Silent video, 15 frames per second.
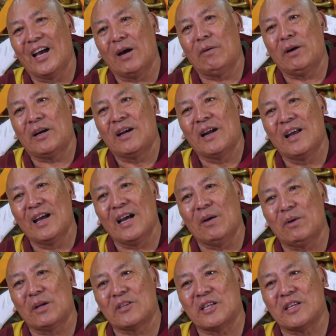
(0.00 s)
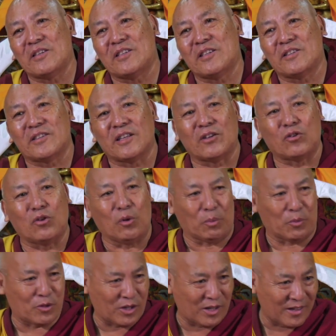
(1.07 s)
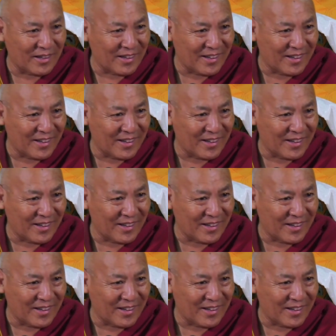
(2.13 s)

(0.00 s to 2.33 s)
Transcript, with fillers: our, our senses are duped.